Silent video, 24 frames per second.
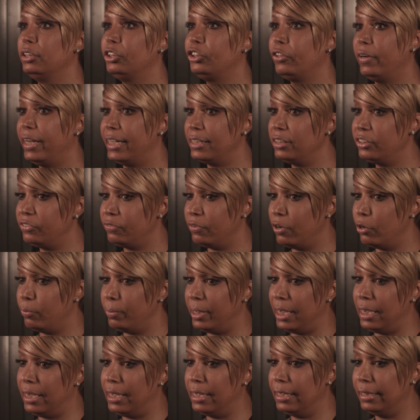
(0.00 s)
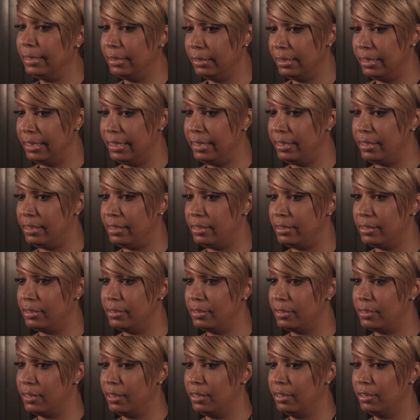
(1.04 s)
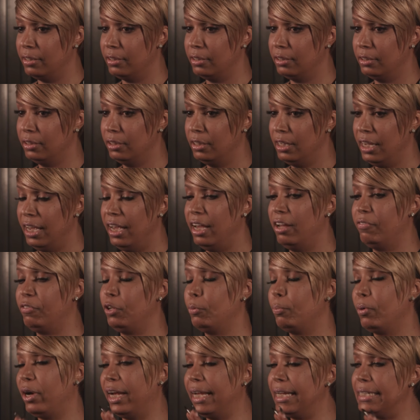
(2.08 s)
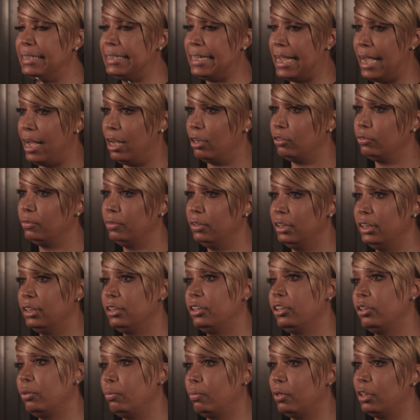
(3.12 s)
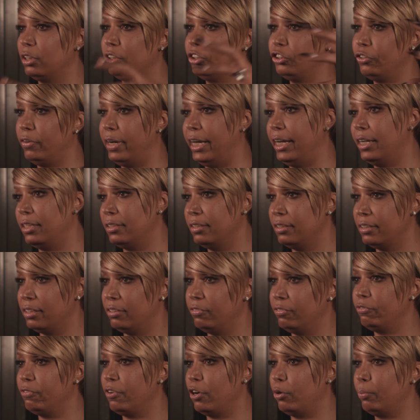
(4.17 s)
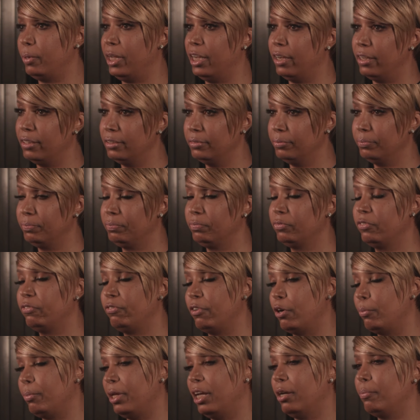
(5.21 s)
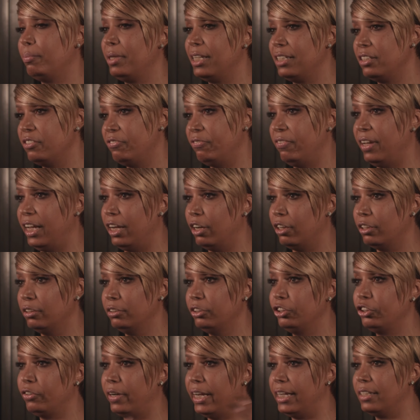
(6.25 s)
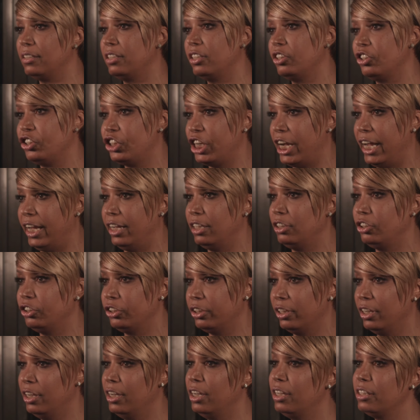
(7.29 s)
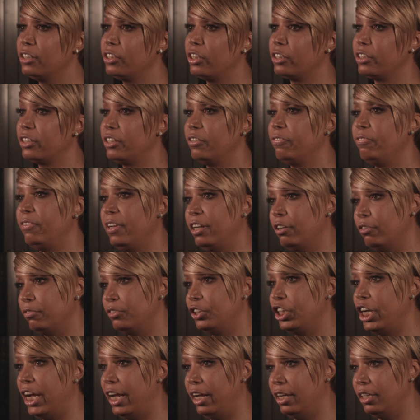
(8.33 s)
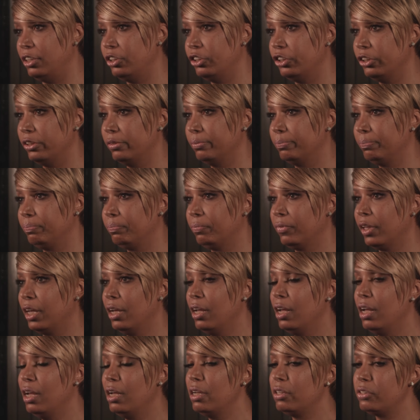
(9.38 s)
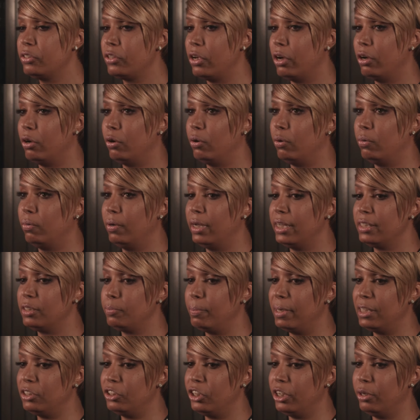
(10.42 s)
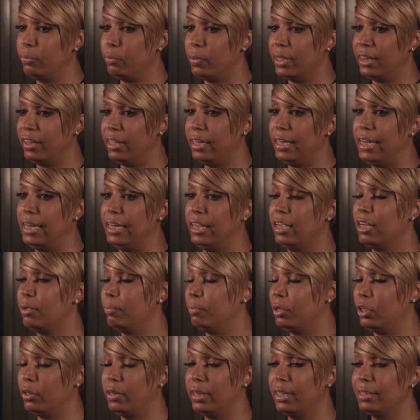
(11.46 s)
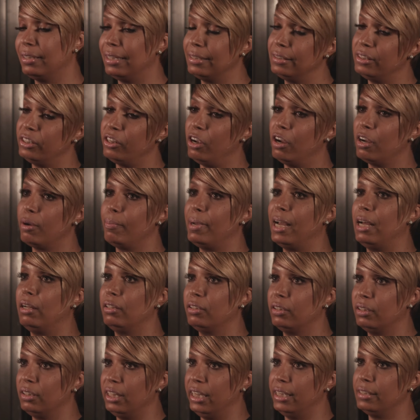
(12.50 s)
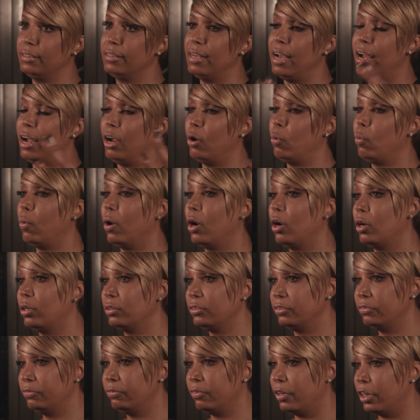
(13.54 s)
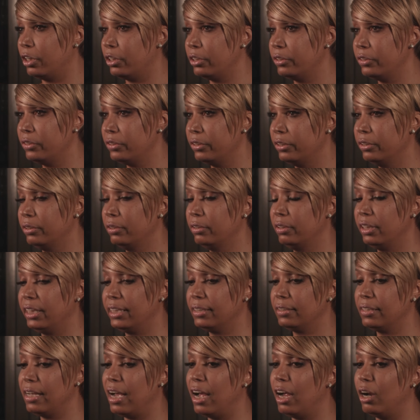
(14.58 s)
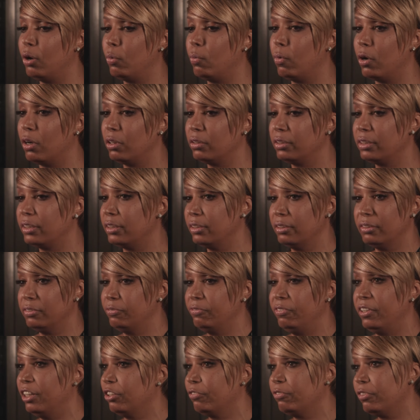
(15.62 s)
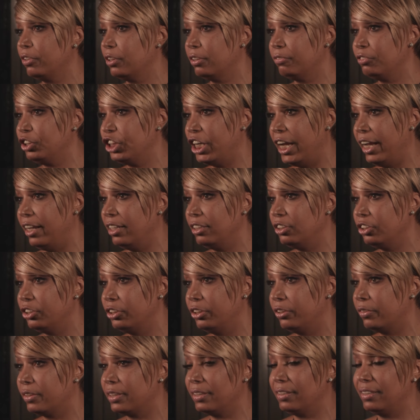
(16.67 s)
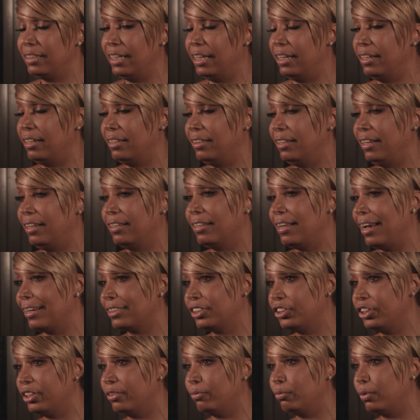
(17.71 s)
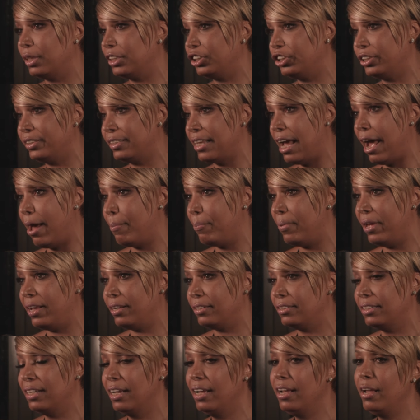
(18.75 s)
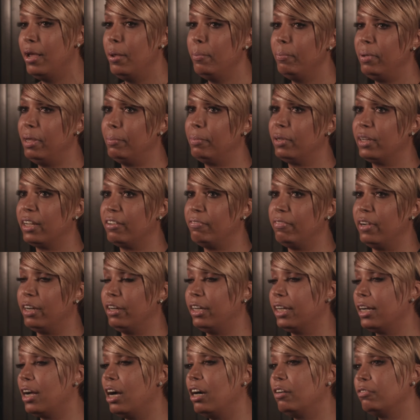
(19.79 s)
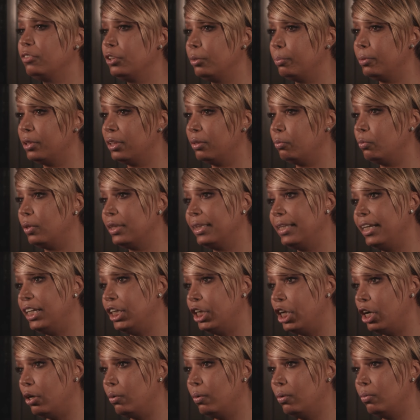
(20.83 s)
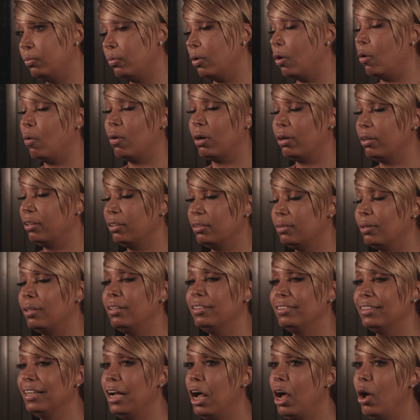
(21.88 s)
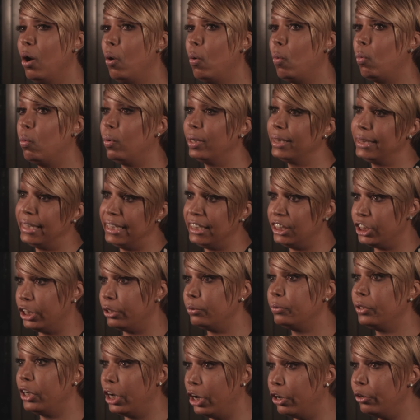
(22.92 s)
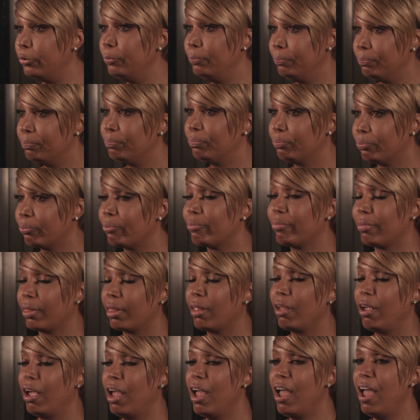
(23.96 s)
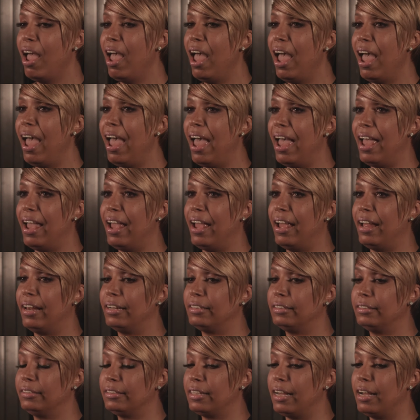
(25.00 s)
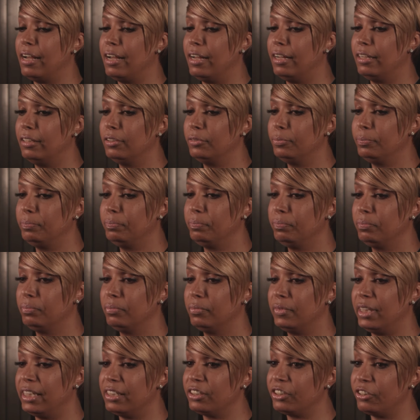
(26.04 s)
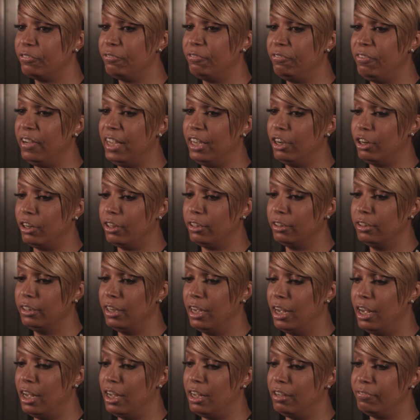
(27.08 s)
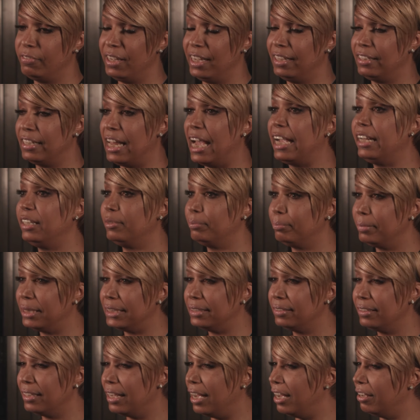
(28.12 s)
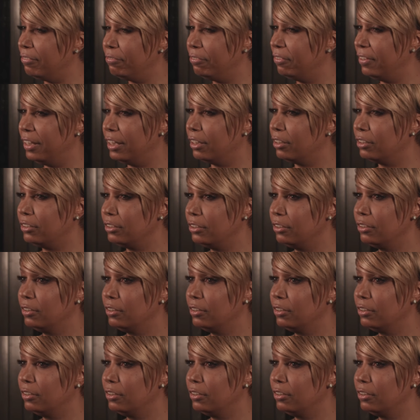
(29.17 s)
Transphobia is, if you break it down into the word trans phobia, phobia means fear, trans is change. So it's the fear of change. So, especially within any community, let's talk about the entire world first. The entire world is fearful of change. You can see it in the election of what just happened. People get very comfortable in what they know or what they don't know. And there's a fear of enlightenment, I feel.